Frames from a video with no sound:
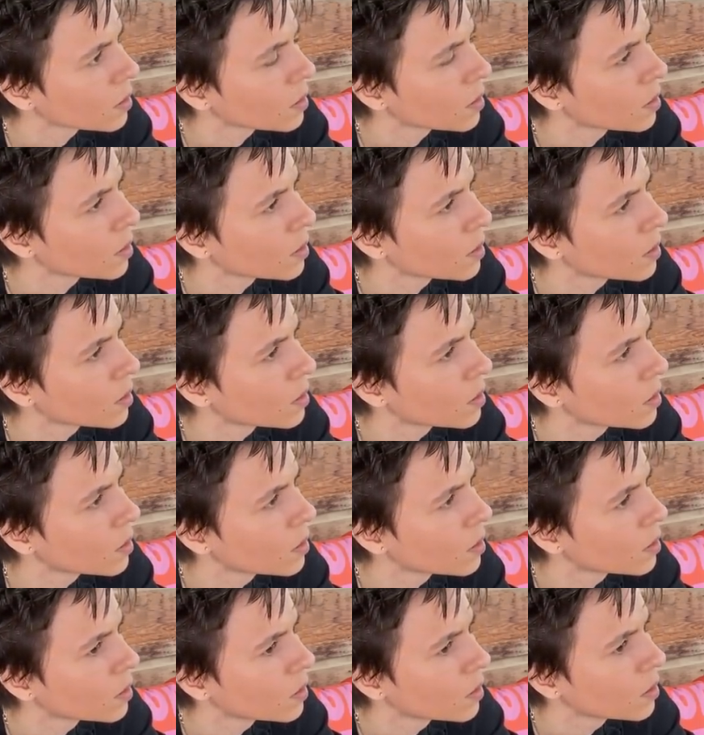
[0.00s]

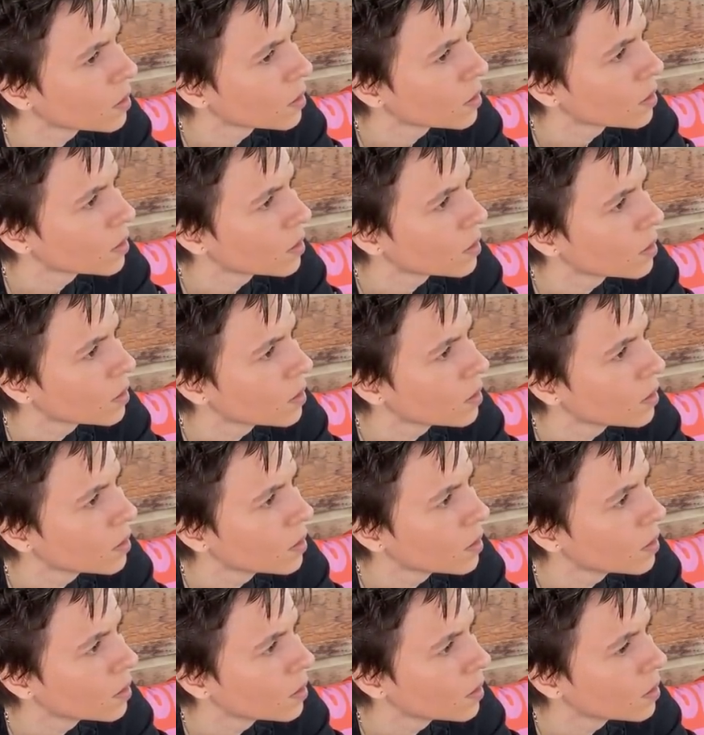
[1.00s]

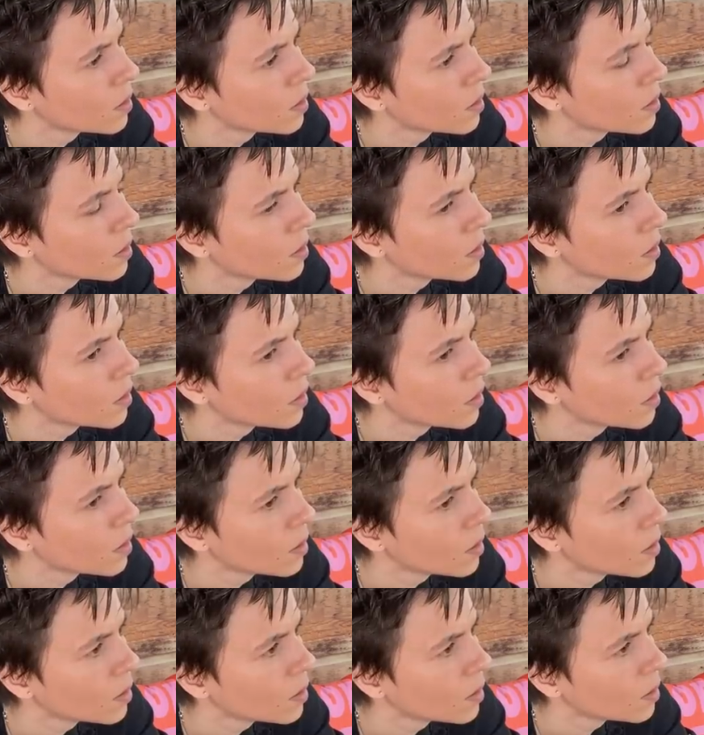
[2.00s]

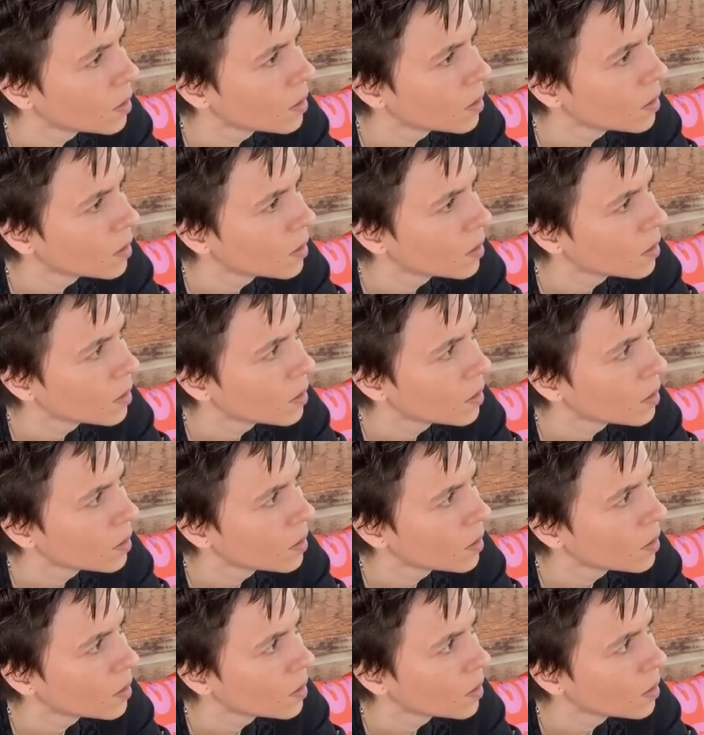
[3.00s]

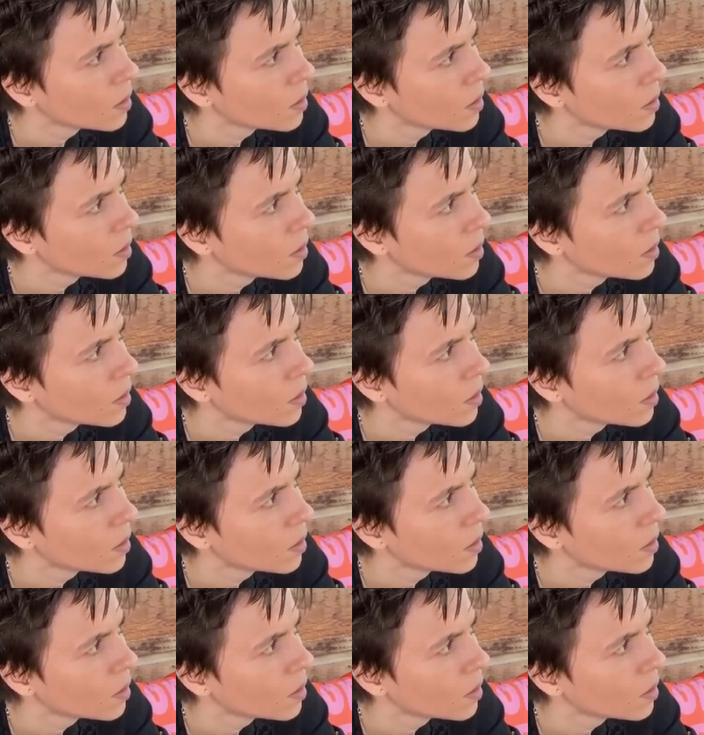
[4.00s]
(no one is talking)